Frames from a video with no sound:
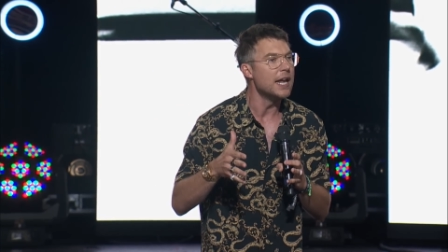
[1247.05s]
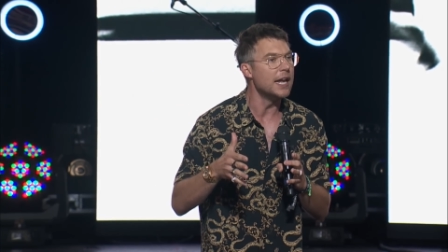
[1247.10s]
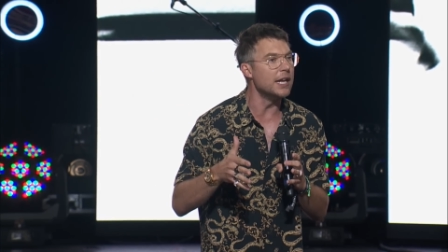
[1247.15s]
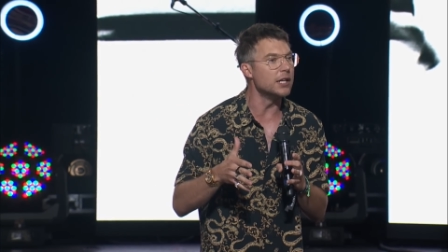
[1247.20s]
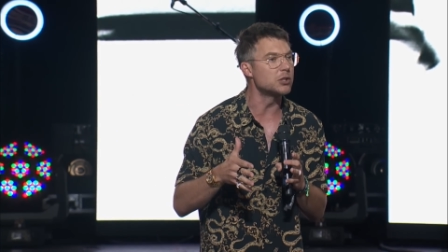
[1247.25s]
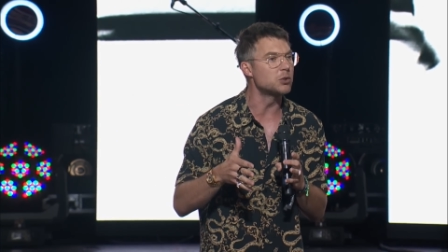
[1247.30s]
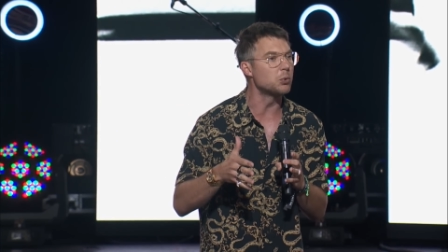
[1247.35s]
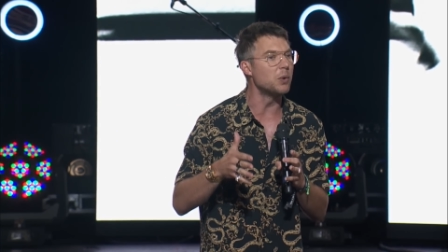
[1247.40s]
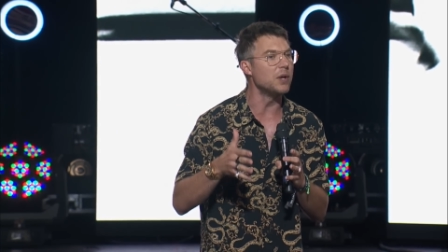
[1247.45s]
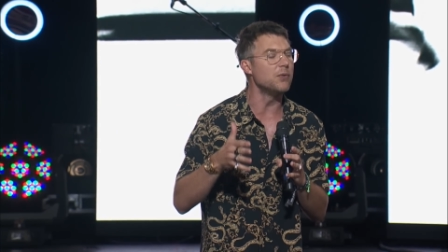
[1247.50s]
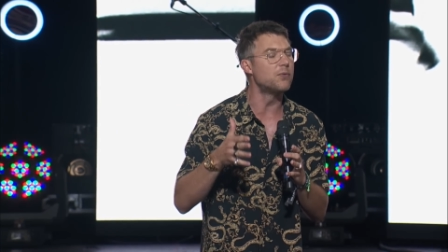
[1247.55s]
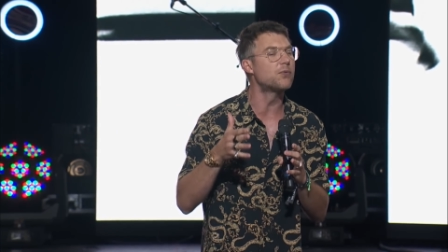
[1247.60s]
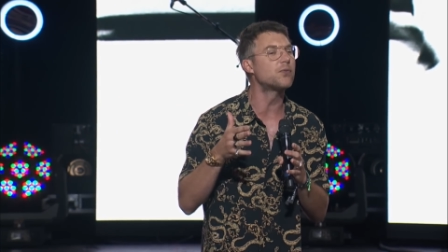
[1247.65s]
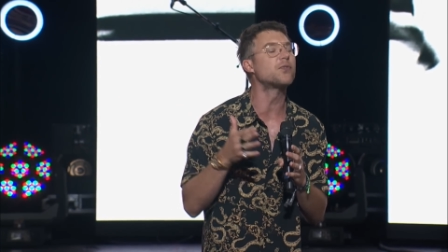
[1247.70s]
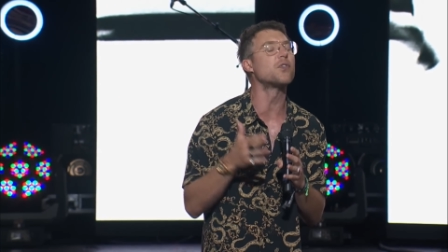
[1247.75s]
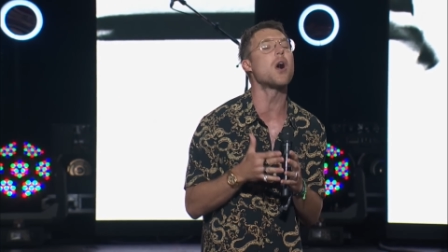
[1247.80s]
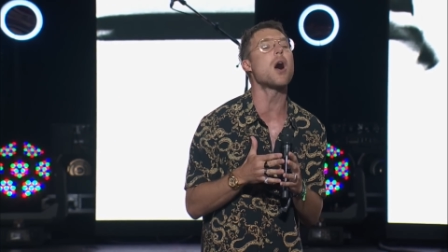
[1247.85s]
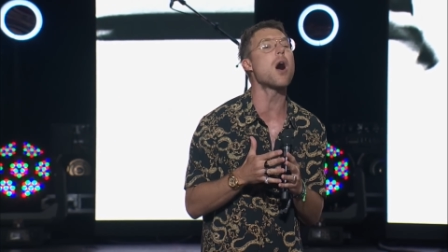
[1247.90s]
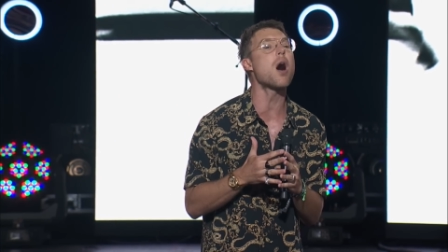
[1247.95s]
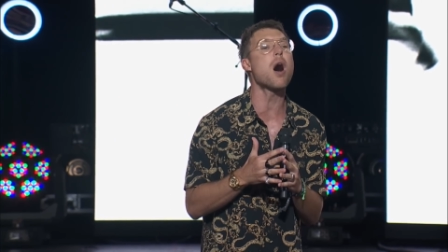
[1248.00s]
is we
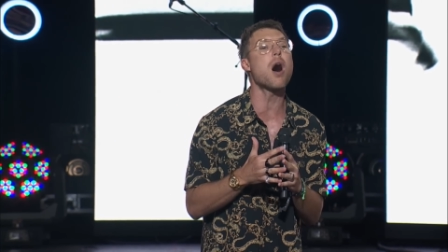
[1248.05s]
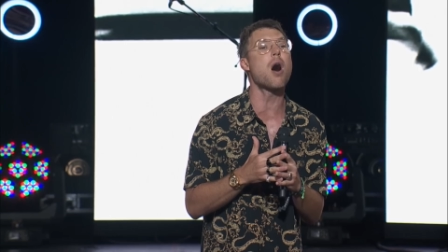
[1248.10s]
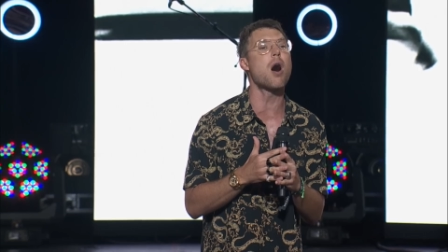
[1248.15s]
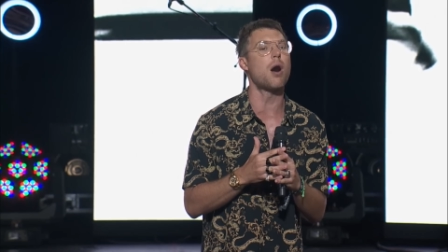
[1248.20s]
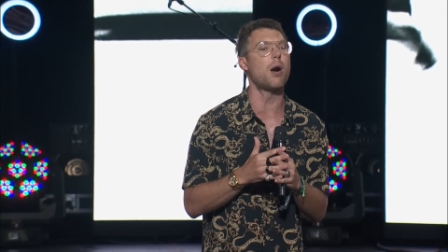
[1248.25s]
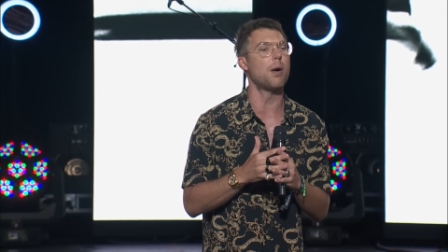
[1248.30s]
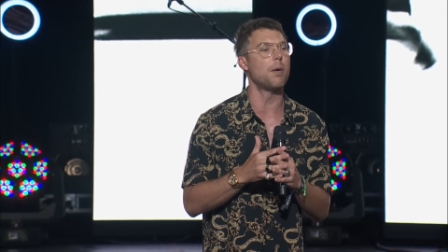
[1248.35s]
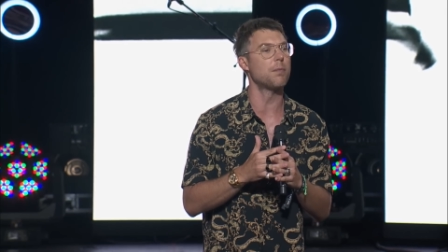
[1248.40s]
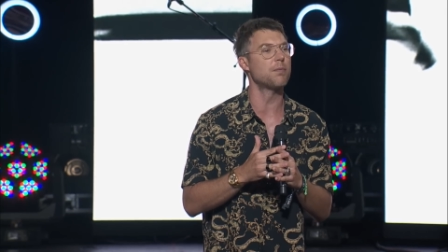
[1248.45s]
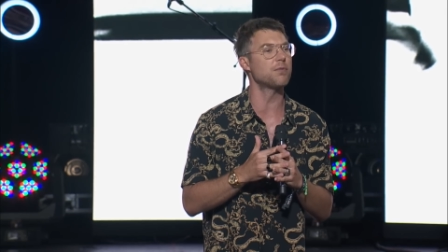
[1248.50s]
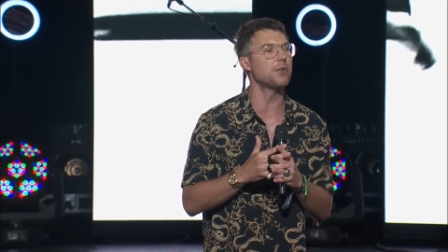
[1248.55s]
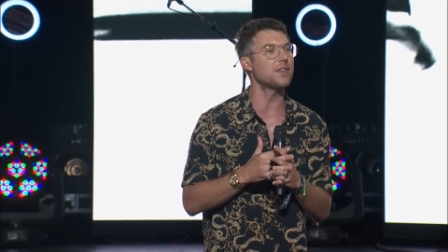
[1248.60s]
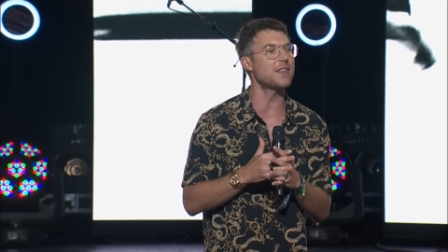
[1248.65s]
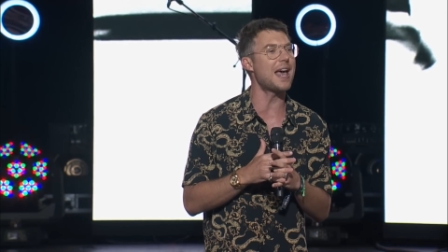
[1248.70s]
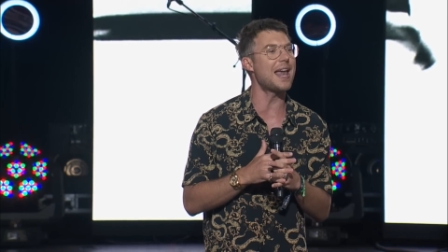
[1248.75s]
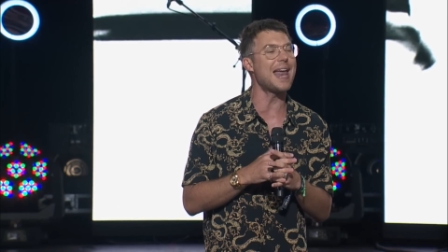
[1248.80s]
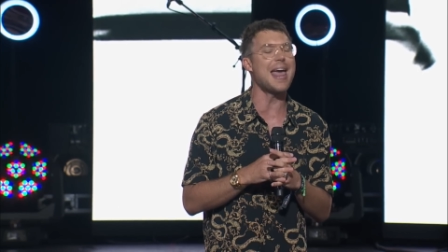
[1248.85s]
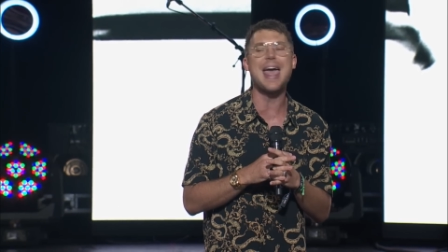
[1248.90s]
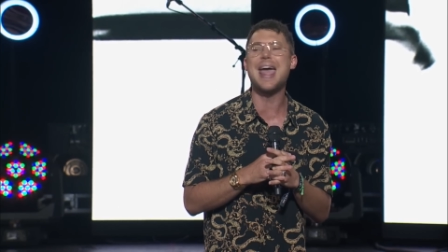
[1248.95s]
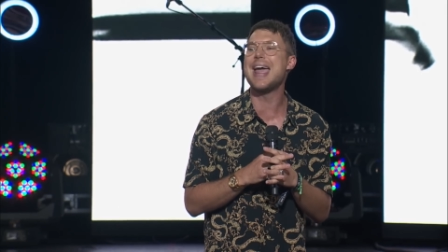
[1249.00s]
fall for
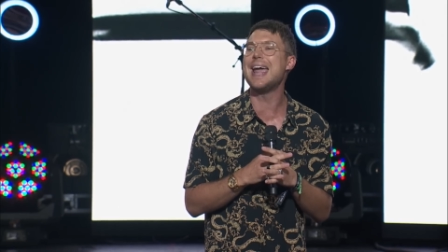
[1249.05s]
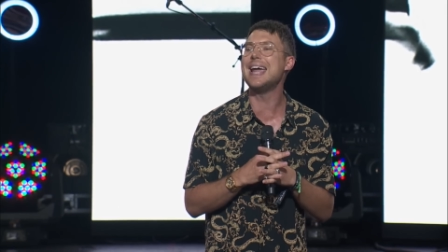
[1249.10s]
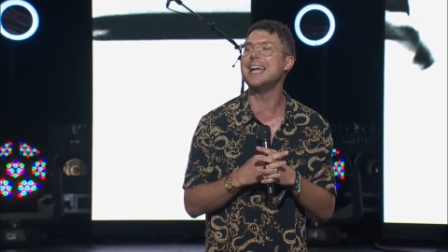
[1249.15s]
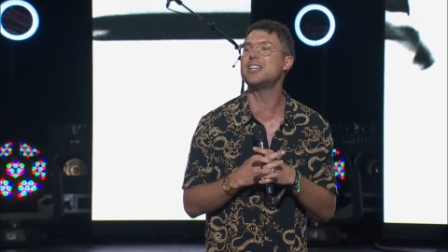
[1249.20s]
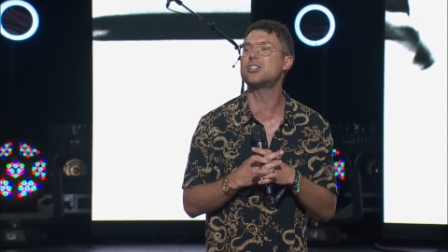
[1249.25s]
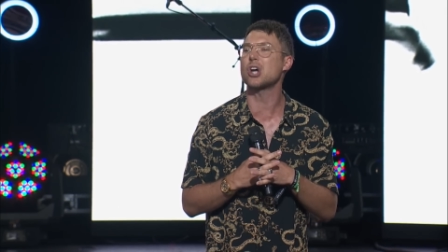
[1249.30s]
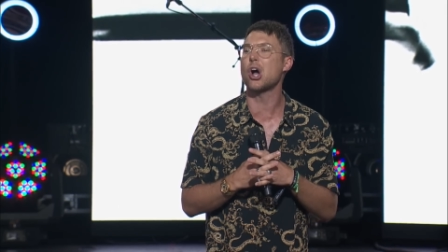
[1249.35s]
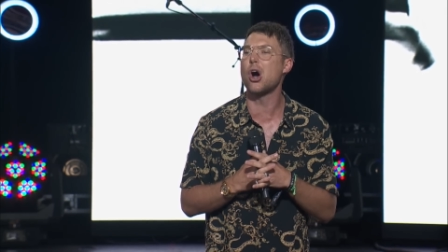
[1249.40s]
that age